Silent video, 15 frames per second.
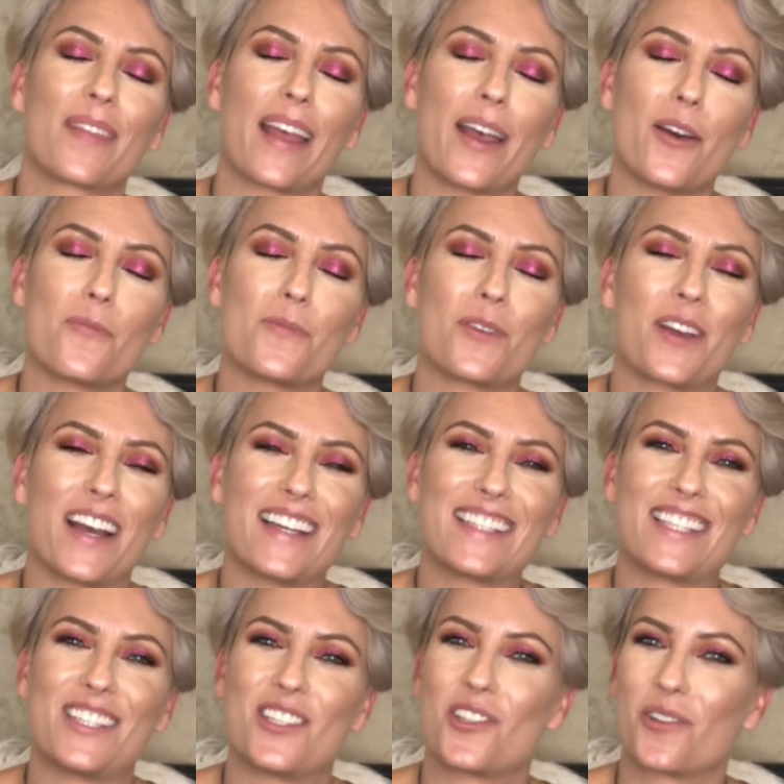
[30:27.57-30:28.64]
I hope you
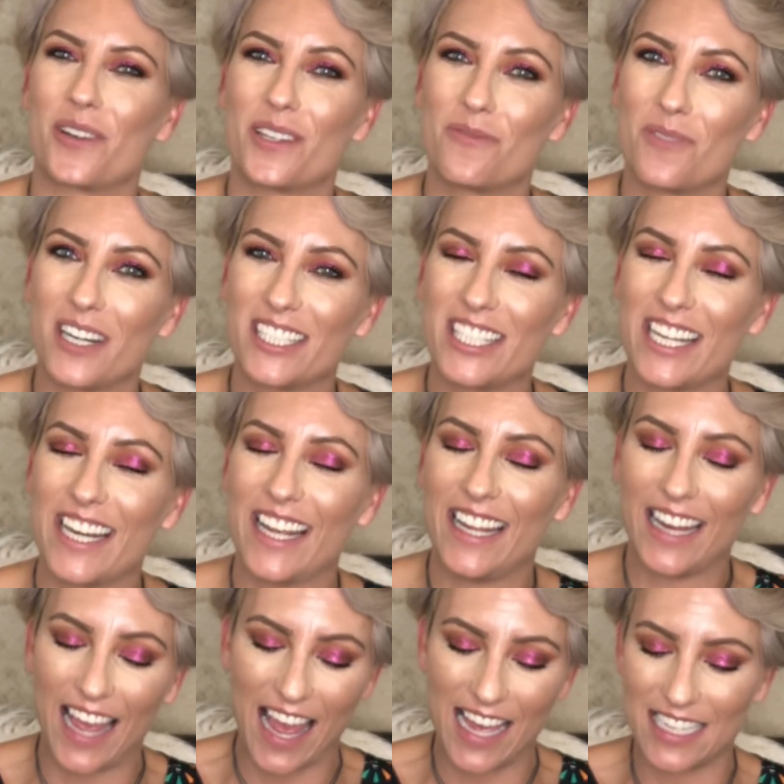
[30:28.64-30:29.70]
guys enjoyed watching
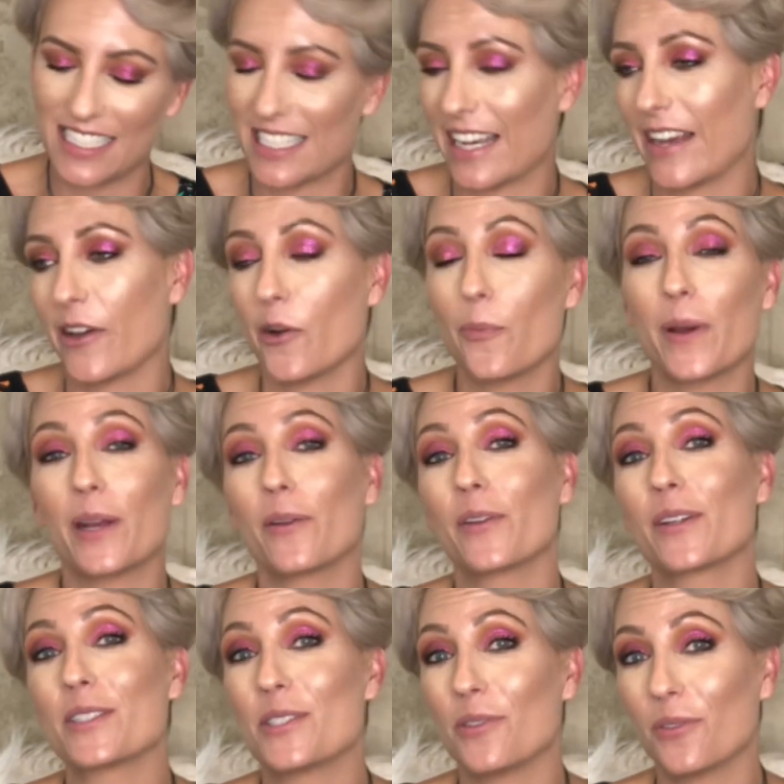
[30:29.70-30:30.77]
it and I hope I don't
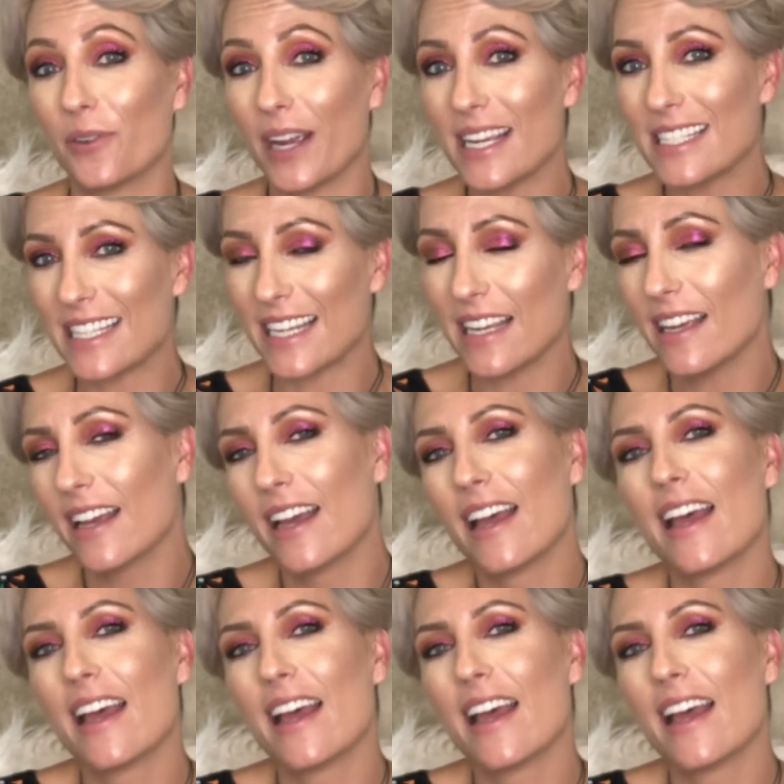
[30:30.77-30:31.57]
look too crazy.